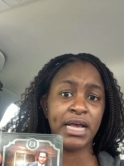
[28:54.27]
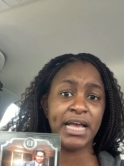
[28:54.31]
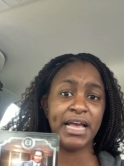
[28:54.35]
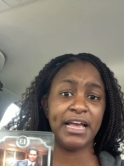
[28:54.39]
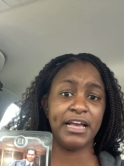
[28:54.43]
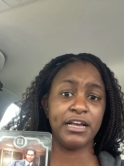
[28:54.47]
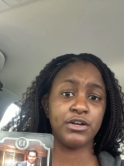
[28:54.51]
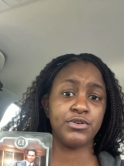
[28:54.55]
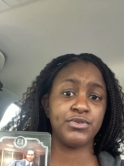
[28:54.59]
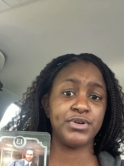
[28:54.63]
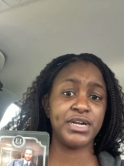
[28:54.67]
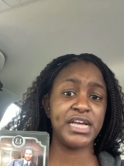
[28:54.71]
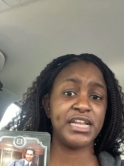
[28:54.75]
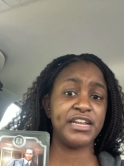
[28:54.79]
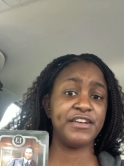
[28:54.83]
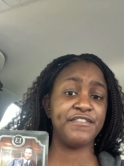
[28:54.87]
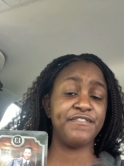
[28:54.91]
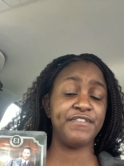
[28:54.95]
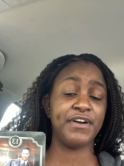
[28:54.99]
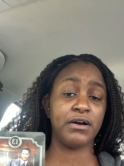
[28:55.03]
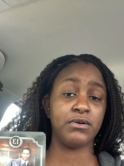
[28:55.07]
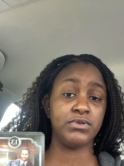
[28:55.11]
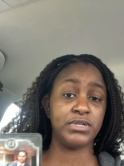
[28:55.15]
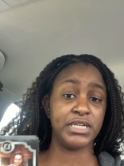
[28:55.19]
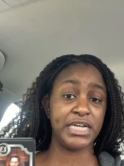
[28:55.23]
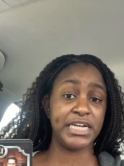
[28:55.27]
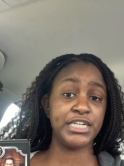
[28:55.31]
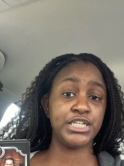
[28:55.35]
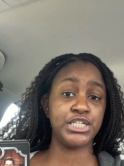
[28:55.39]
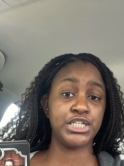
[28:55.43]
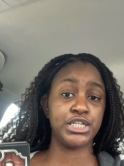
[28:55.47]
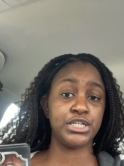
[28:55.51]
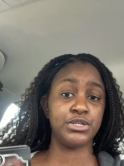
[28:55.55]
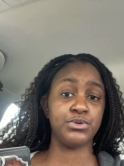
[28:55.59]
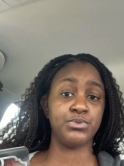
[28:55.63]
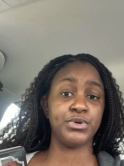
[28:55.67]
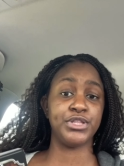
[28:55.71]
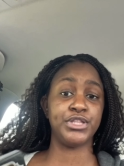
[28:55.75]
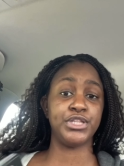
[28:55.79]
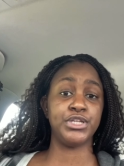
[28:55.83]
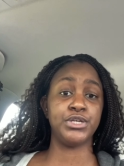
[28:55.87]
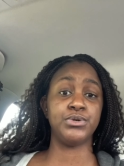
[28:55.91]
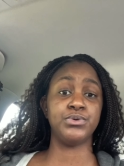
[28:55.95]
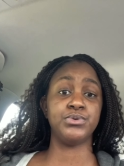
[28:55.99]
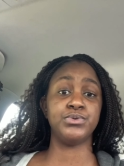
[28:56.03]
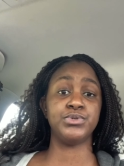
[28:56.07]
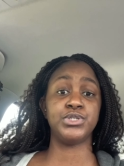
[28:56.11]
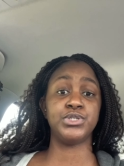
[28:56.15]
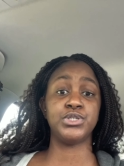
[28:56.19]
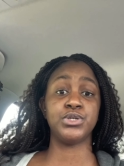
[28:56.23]
and create a foundation with
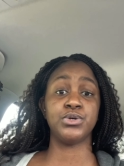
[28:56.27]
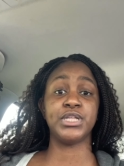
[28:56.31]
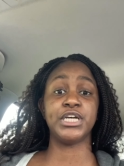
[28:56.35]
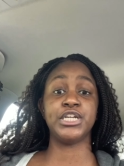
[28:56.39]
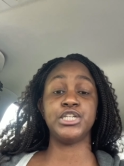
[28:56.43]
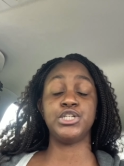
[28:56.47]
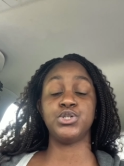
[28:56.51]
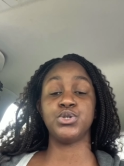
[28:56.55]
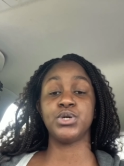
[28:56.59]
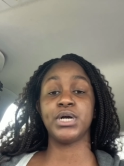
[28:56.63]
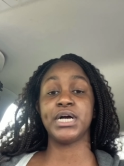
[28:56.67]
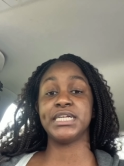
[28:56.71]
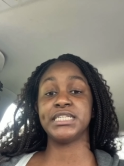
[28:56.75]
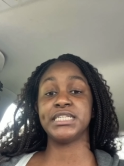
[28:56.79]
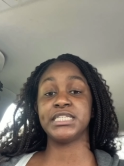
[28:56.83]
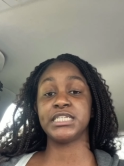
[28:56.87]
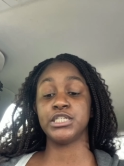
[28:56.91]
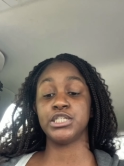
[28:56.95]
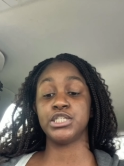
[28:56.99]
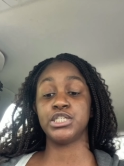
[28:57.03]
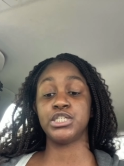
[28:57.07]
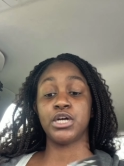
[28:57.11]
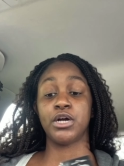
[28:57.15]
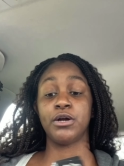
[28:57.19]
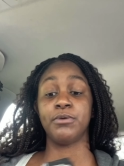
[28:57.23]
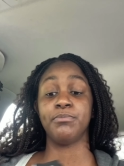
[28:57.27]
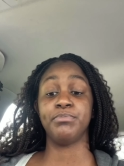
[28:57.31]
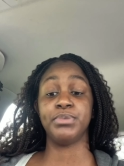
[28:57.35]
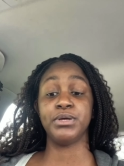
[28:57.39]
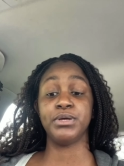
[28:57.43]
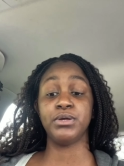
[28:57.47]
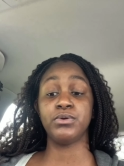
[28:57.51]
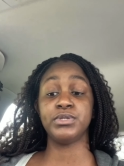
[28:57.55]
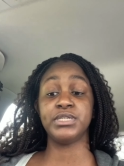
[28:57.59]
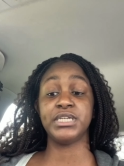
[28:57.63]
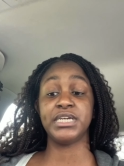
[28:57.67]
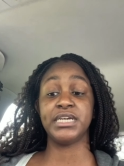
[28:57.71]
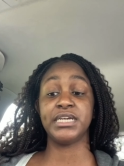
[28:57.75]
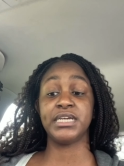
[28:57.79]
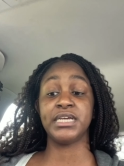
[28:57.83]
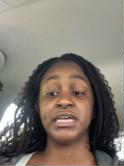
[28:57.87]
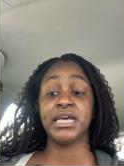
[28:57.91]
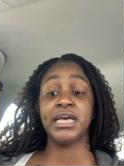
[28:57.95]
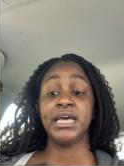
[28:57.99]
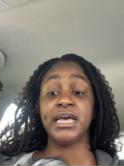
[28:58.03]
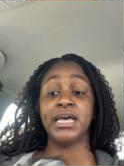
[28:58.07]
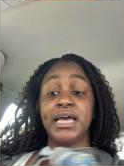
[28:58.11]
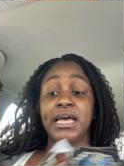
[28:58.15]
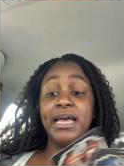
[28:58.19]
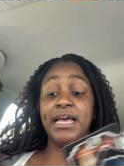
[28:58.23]
you so that you guys can start building
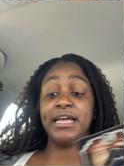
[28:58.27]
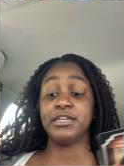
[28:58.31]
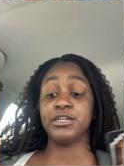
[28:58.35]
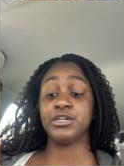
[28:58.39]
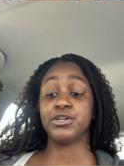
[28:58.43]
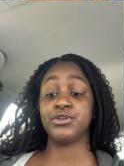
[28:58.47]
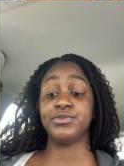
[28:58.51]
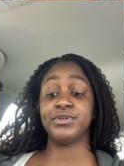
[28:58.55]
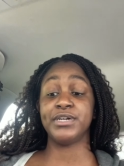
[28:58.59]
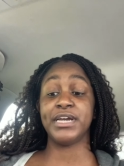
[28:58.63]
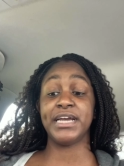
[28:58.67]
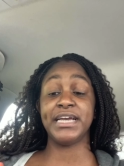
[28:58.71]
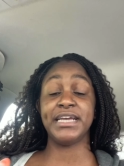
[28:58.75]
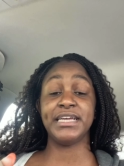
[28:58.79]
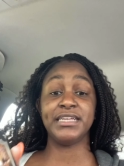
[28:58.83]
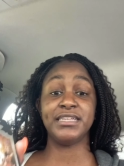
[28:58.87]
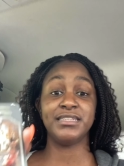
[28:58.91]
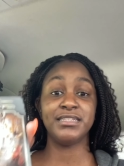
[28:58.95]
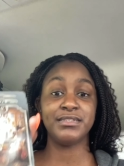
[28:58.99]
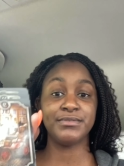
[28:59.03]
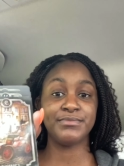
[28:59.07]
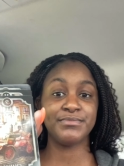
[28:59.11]
and create